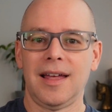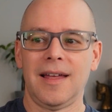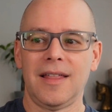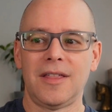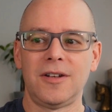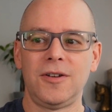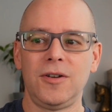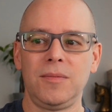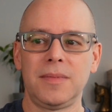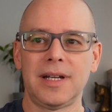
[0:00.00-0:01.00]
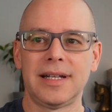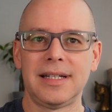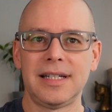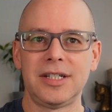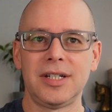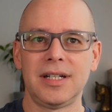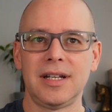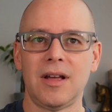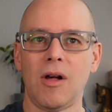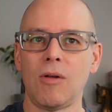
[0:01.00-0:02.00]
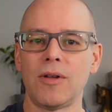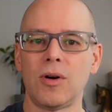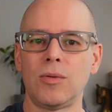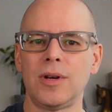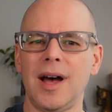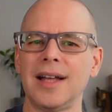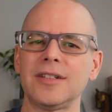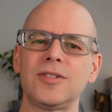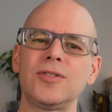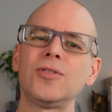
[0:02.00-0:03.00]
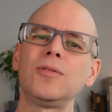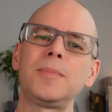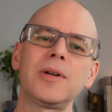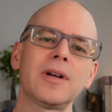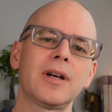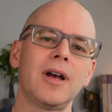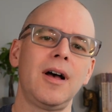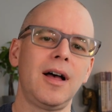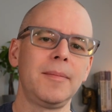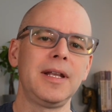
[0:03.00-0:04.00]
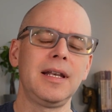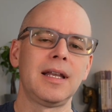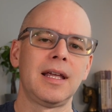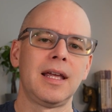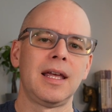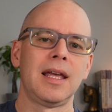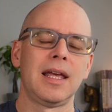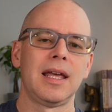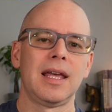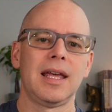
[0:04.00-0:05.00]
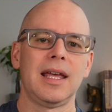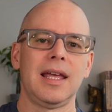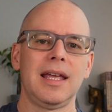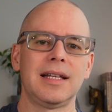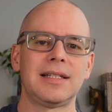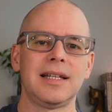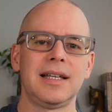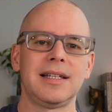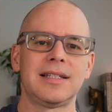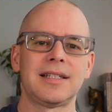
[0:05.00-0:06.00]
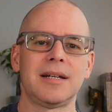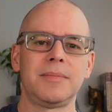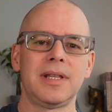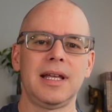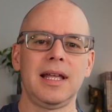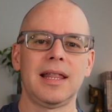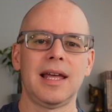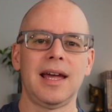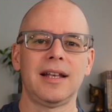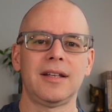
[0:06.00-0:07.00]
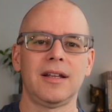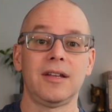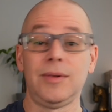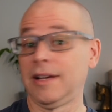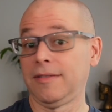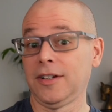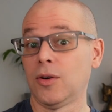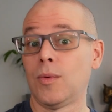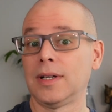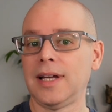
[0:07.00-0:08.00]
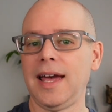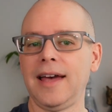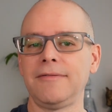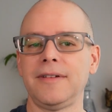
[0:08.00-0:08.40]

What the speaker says: the doomed condition, although not super common, it is something that you definitely don't want to have.